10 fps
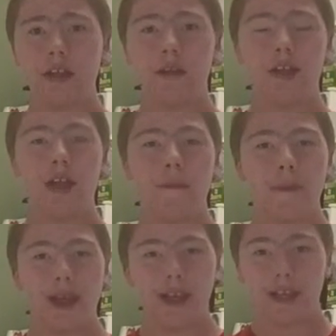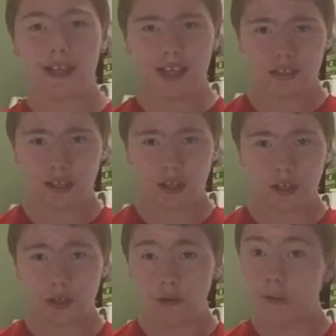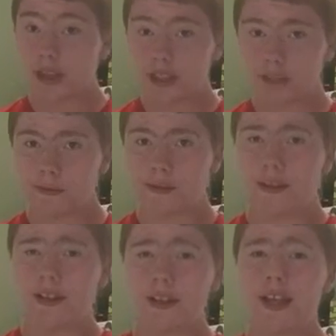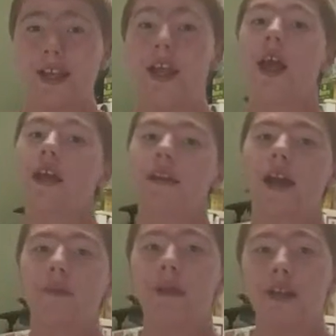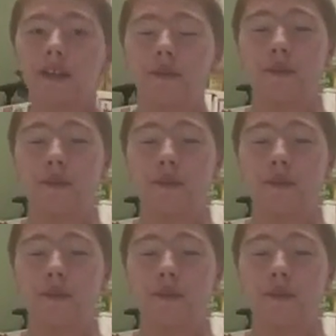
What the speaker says: I'll come back and show you what it's supposed to look like. That way you